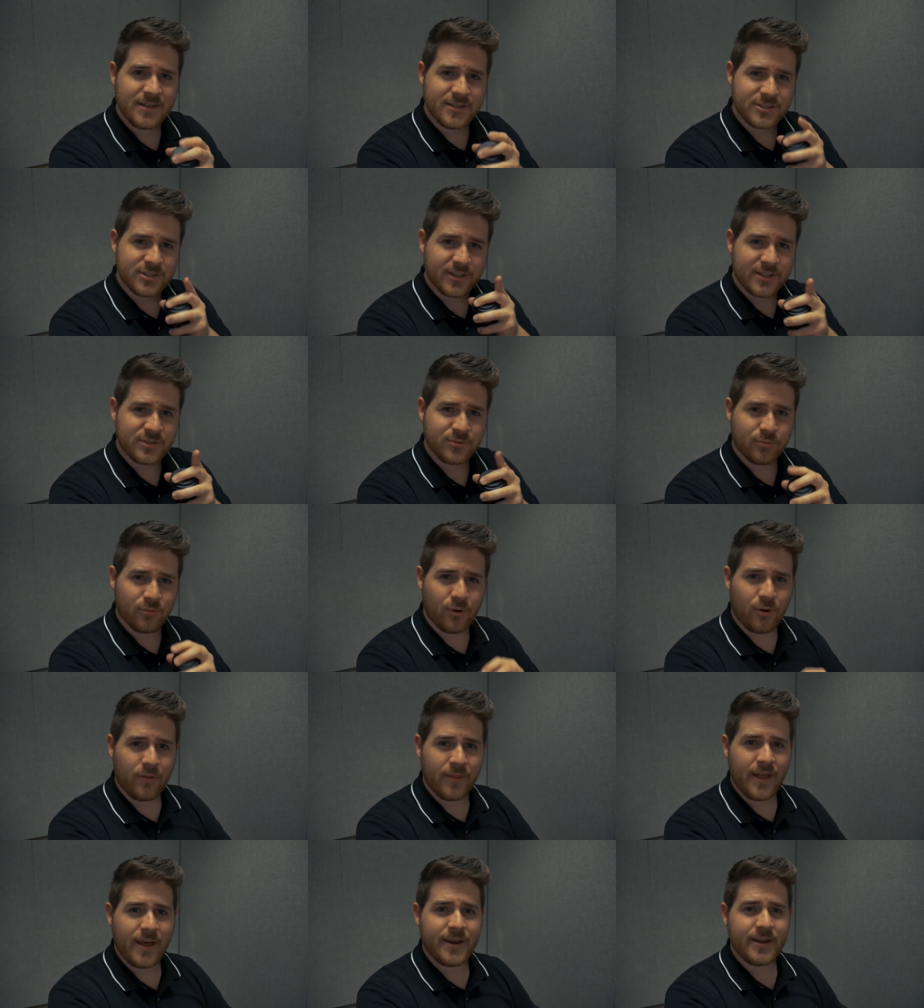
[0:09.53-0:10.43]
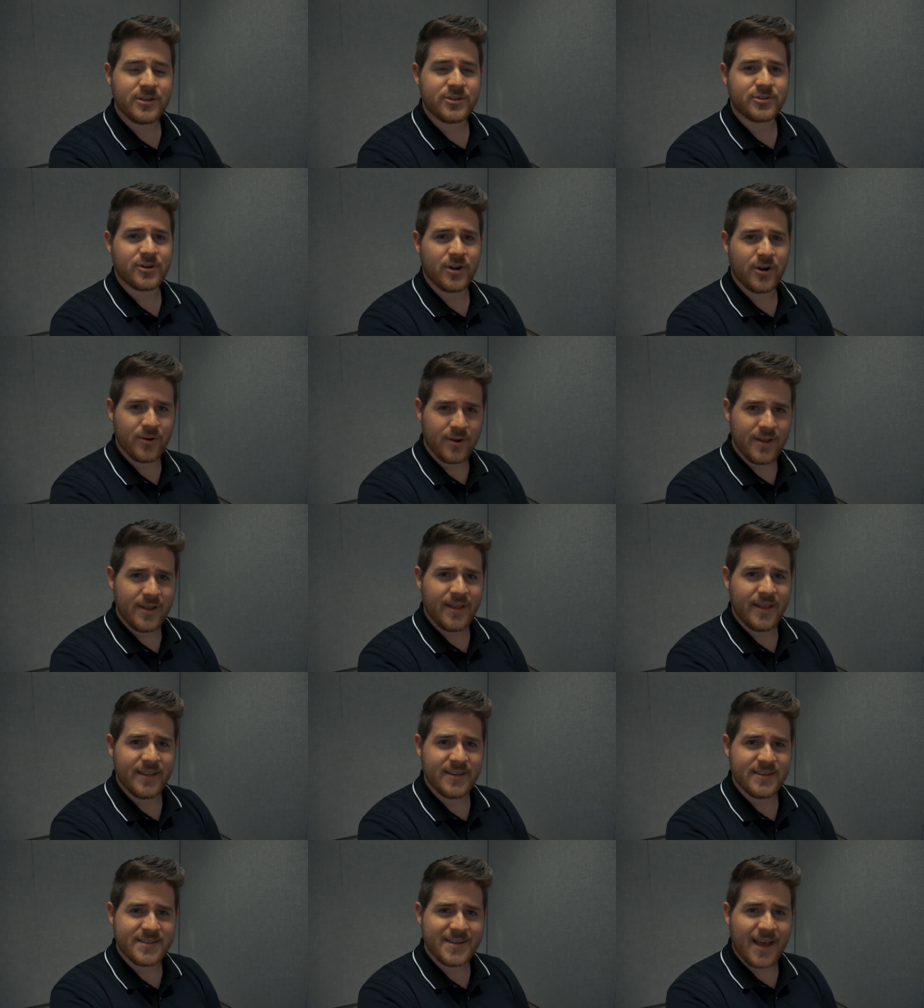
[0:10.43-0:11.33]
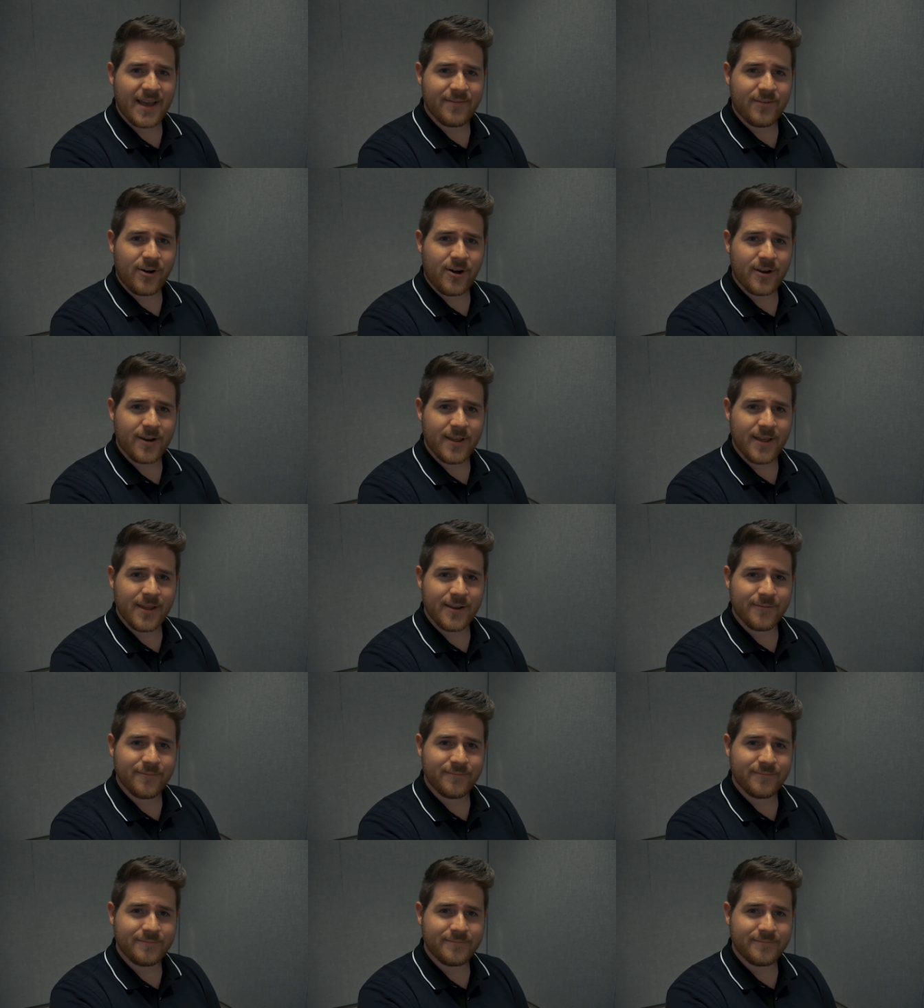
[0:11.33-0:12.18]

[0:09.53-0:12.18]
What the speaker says: So let's roll that intro and dive on in.